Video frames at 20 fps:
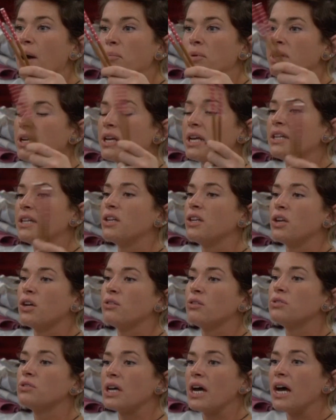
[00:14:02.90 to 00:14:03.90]
to get to know
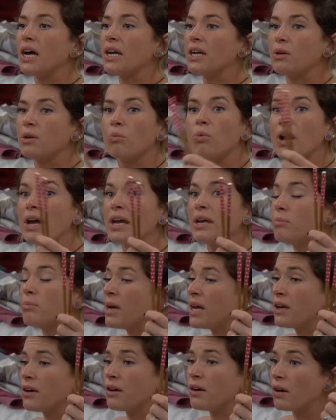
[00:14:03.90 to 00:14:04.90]
Scotty way
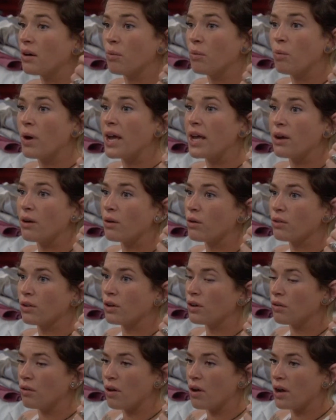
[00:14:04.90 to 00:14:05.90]
better, way
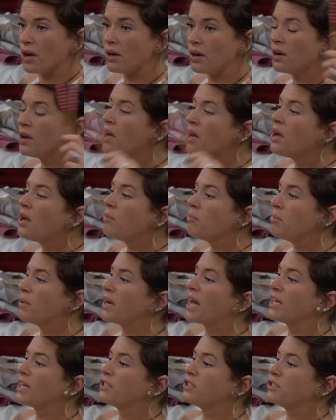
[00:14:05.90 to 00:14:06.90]
earlier on. Yeah. But
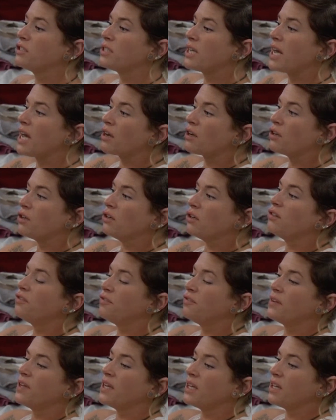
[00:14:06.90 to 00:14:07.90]
I just had a good
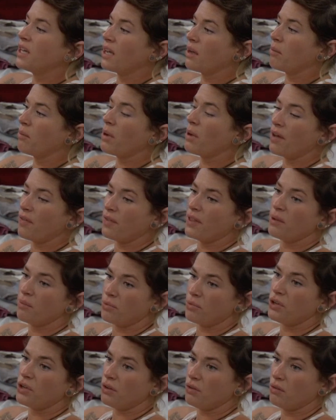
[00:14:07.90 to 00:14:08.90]
feeling about them
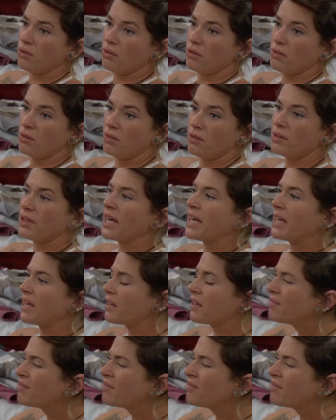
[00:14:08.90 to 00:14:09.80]
two. Yep. Like,